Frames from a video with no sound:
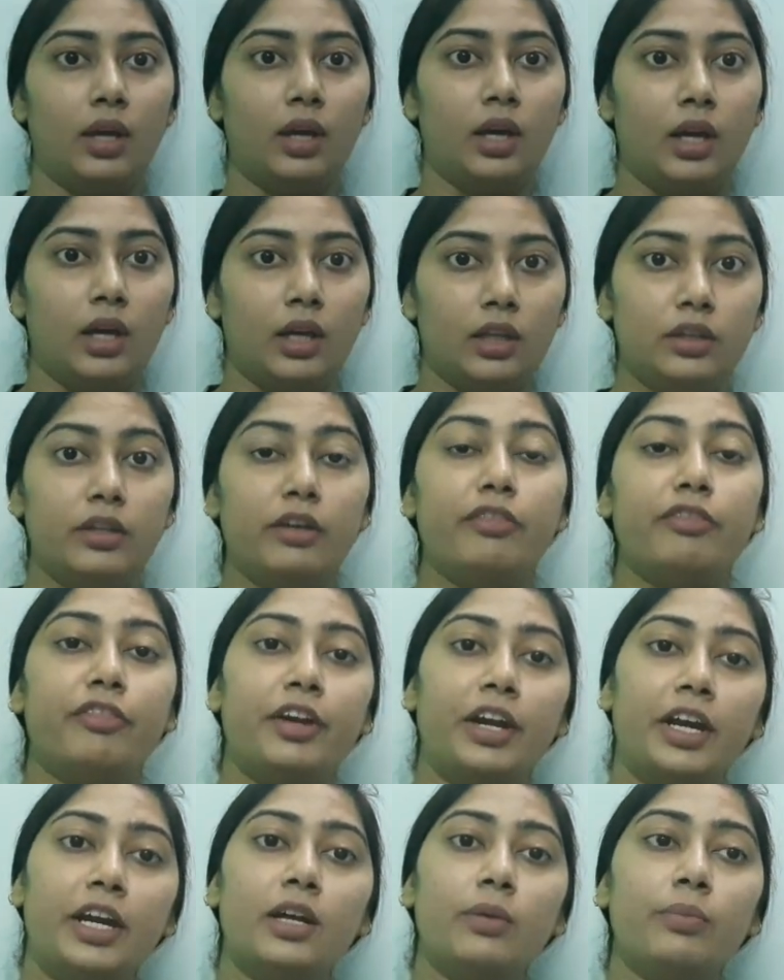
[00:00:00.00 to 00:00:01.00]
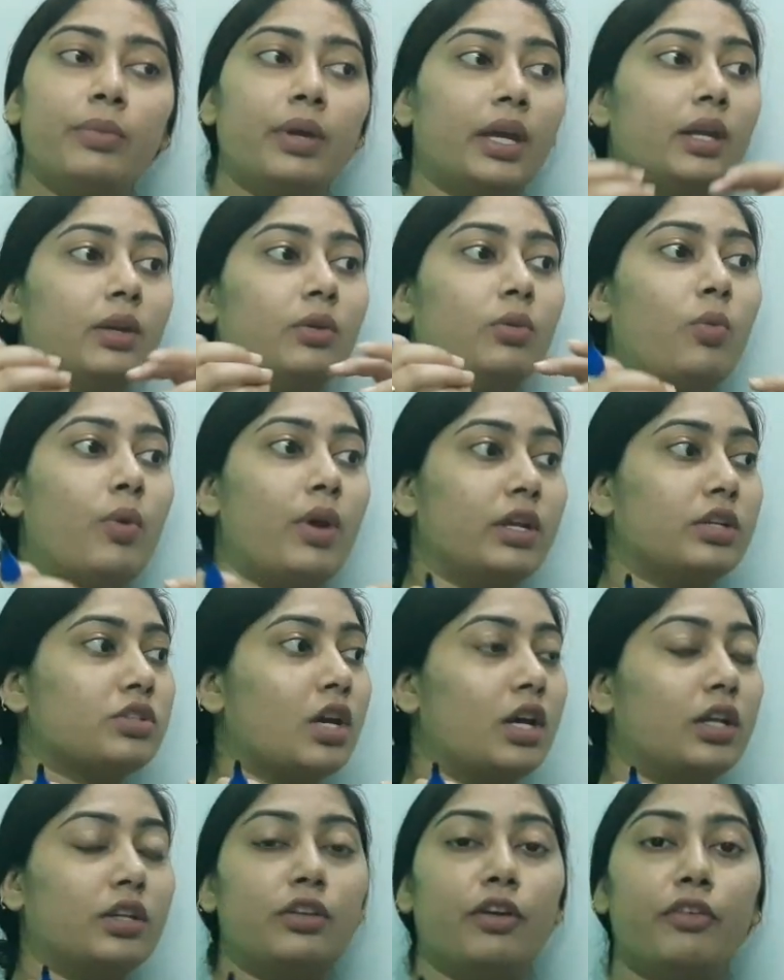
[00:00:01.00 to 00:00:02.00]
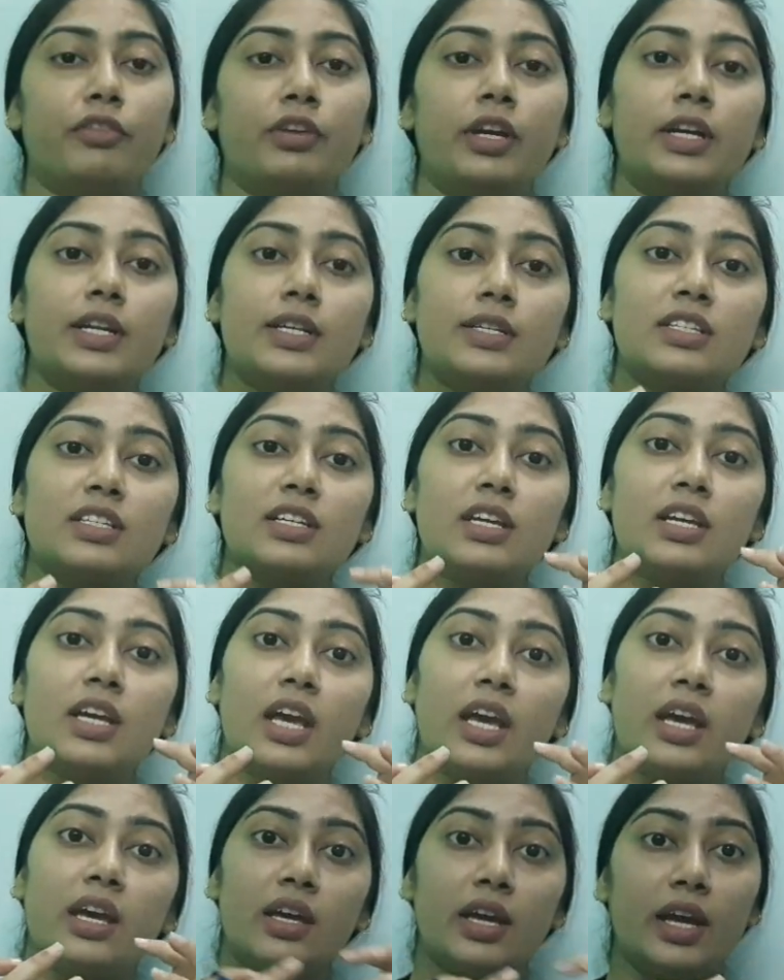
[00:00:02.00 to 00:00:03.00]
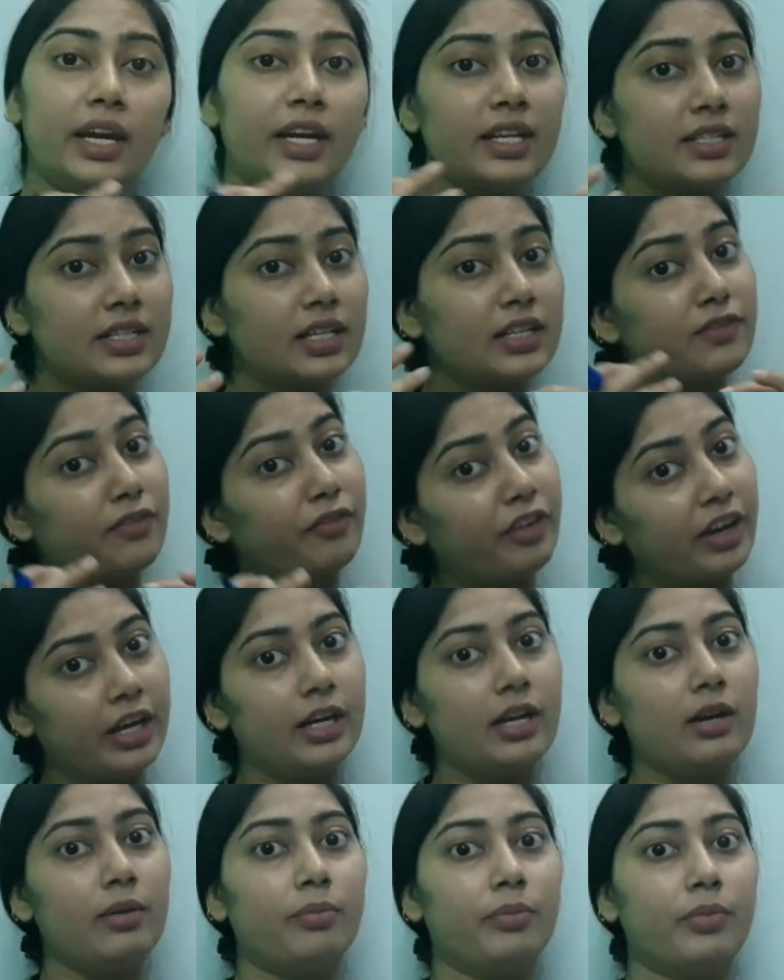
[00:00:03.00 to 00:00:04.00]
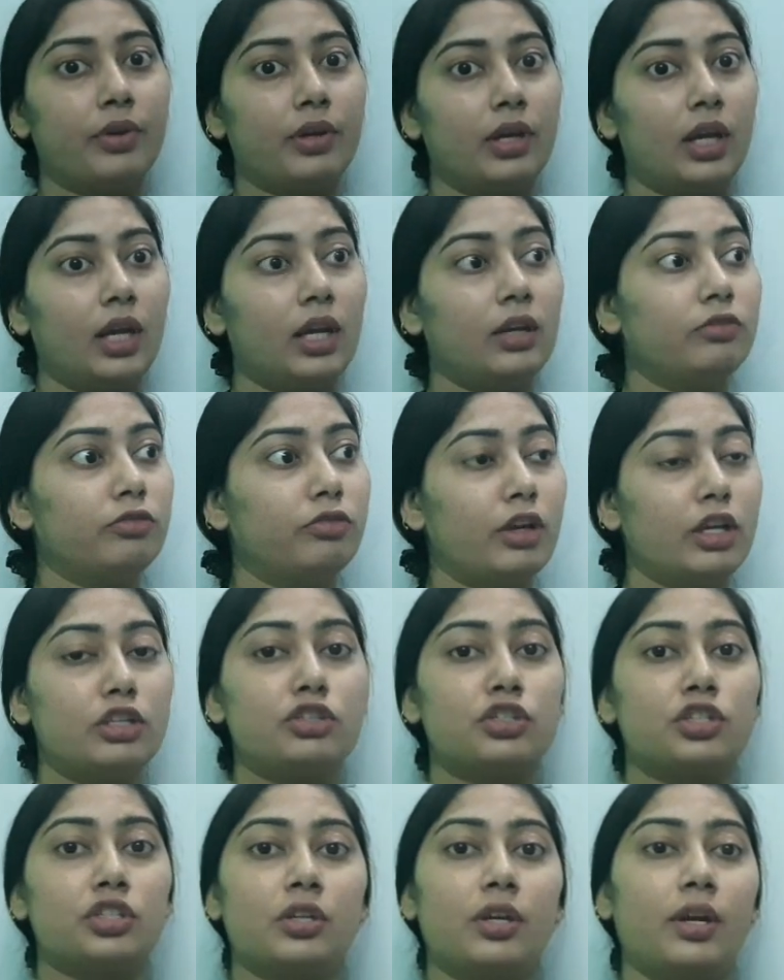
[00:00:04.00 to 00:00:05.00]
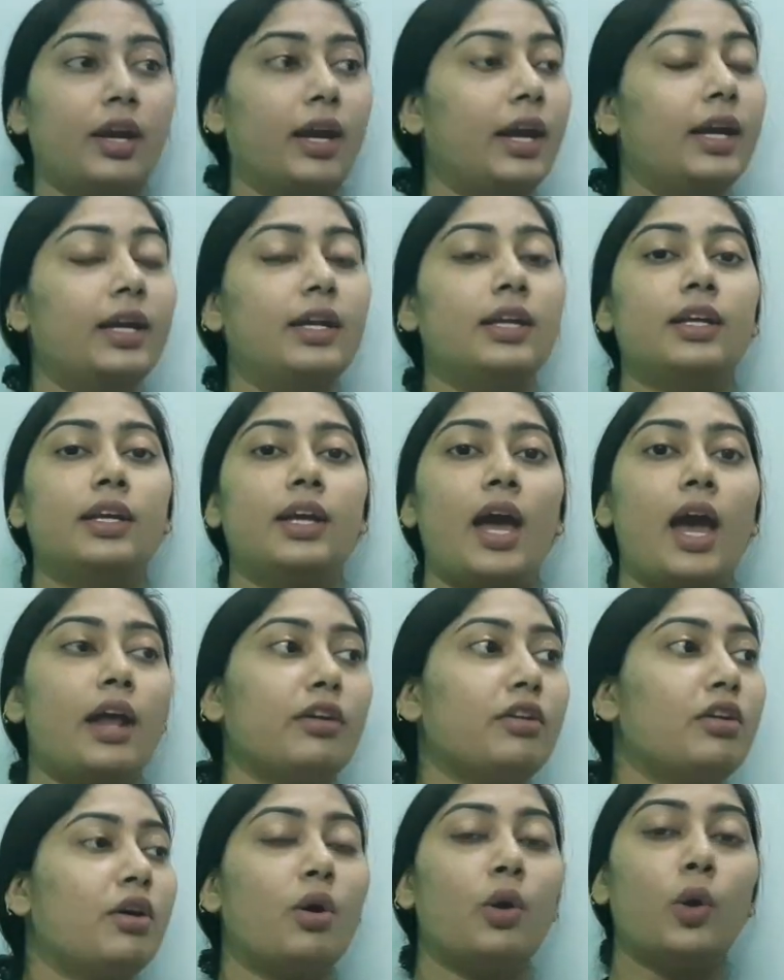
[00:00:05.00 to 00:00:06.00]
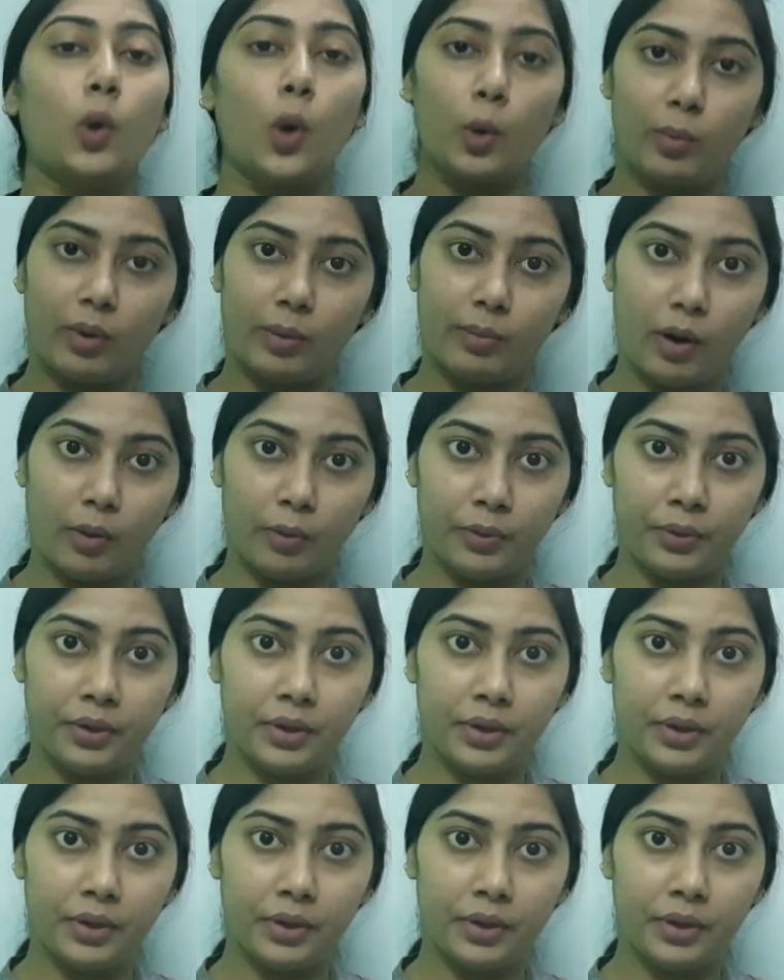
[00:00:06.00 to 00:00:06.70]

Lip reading: the freedom in which it is its freedom in which it can roam about.